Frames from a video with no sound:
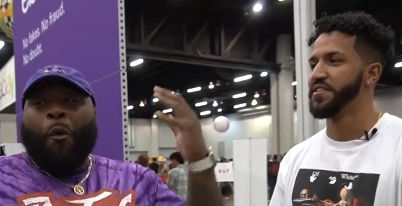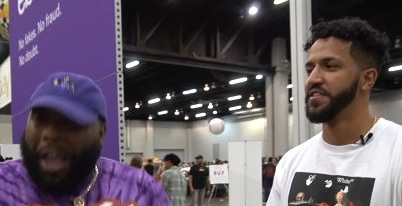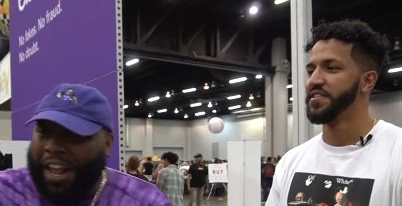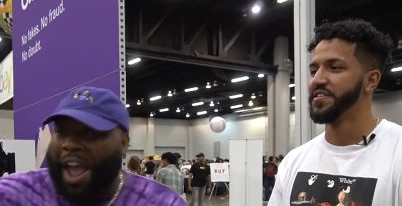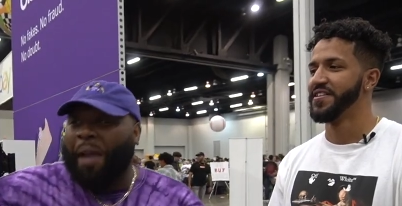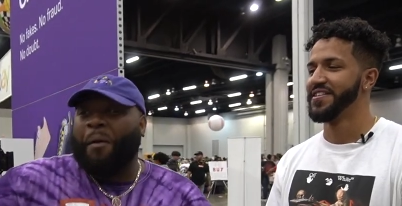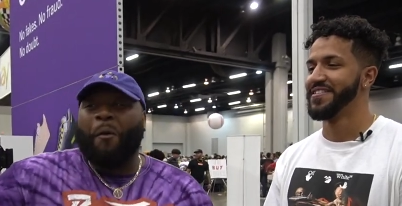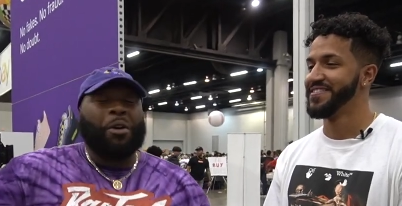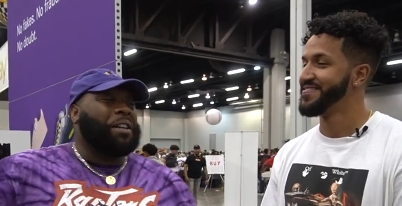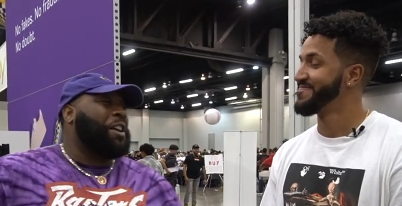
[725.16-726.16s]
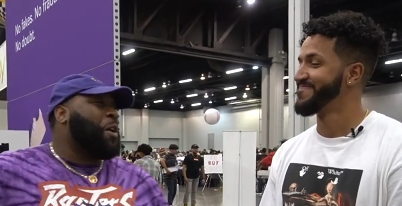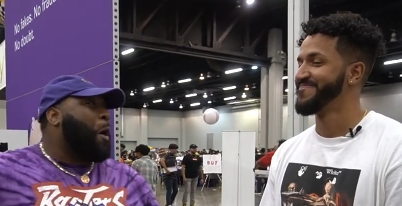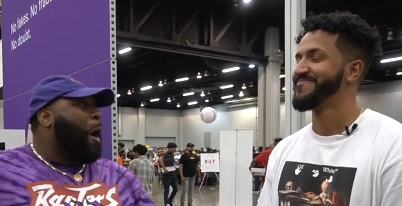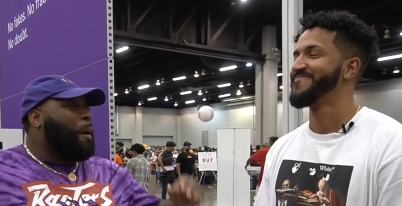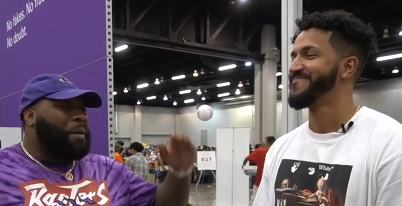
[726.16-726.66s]
Speaker 1: we came up with a deal,
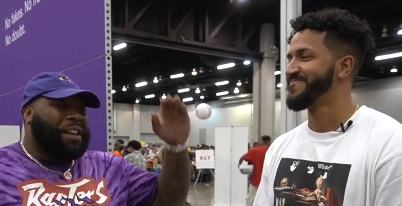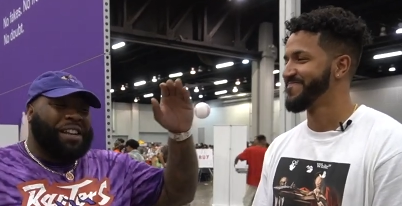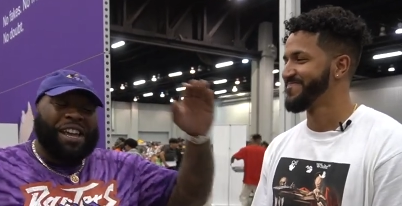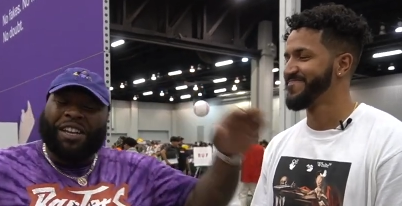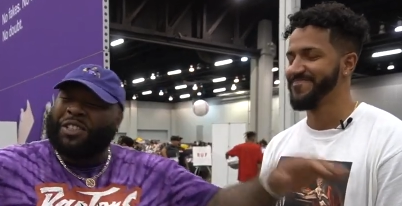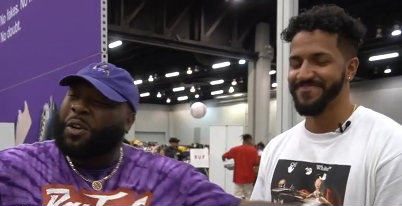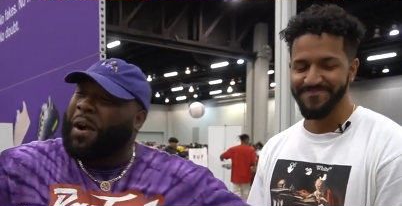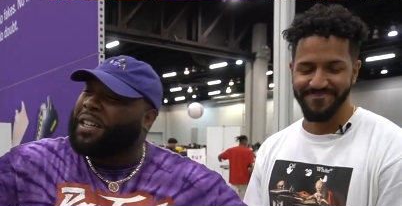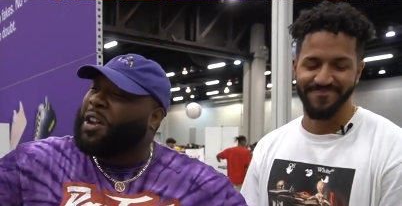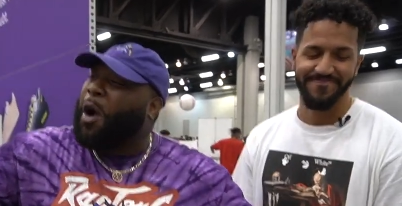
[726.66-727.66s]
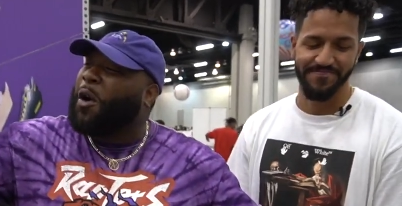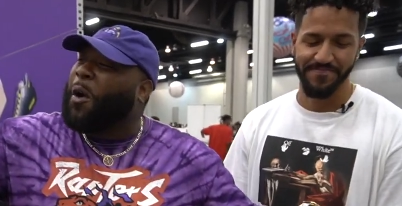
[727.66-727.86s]
Army, and these joints are